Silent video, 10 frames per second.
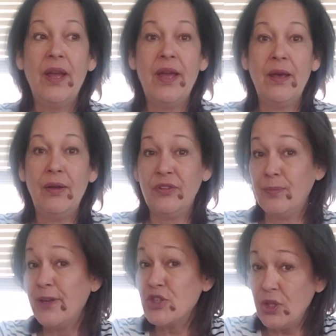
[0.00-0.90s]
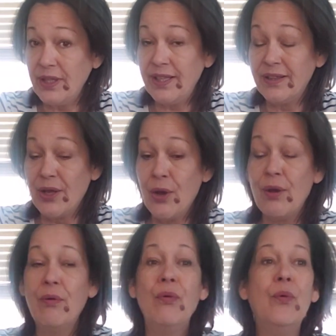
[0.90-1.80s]
uh, especially at the
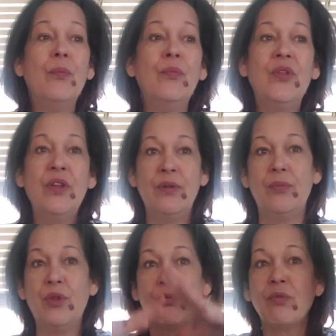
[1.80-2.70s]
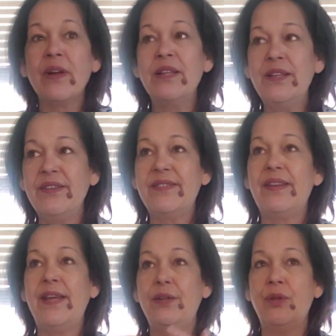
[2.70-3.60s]
home, the, the real
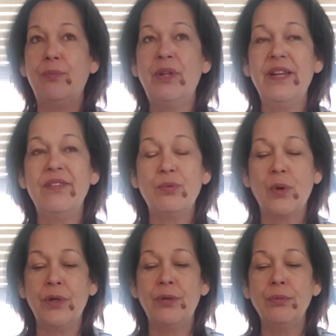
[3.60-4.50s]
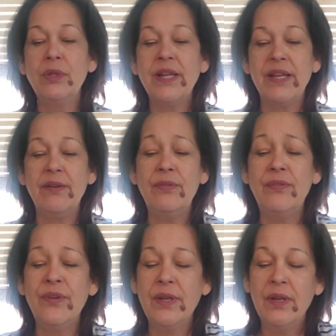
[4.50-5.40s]
estate, the place where you live.
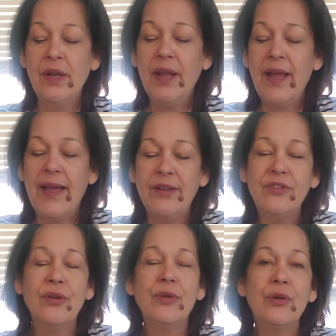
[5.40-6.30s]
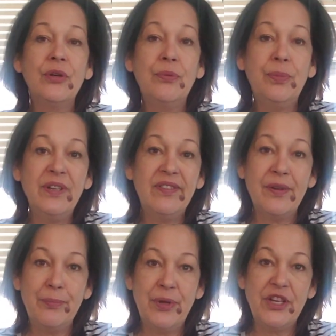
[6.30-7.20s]
And so there could be
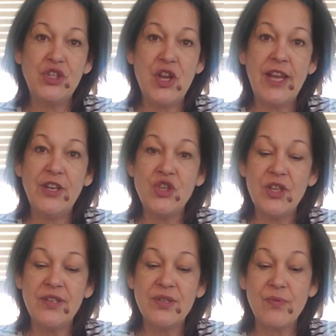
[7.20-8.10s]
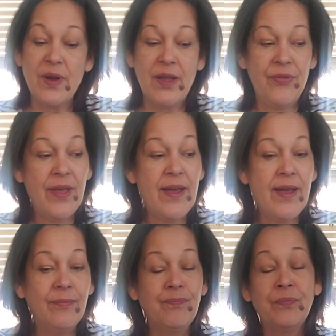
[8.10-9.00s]
some big changes around
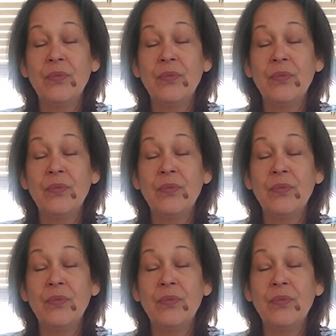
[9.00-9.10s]
that.